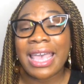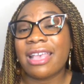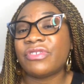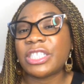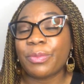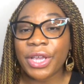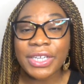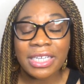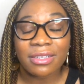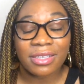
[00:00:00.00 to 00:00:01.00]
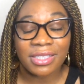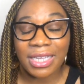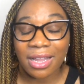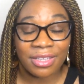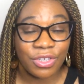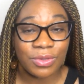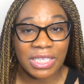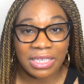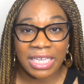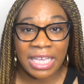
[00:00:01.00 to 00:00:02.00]
If Spirit is telling you
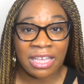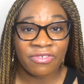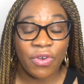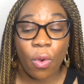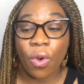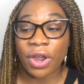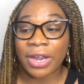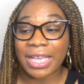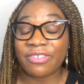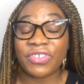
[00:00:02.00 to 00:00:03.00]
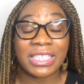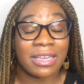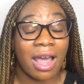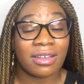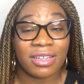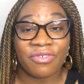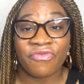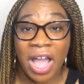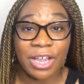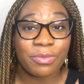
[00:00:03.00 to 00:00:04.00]
to leave, or if it's not a good
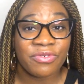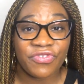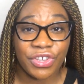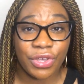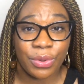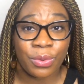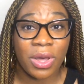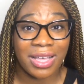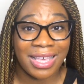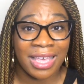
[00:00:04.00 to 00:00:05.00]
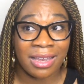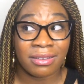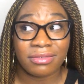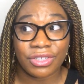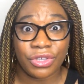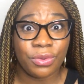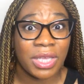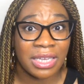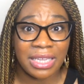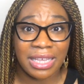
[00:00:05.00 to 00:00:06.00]
environment for you, again, you
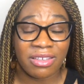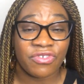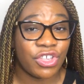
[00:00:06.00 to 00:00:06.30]
can leave.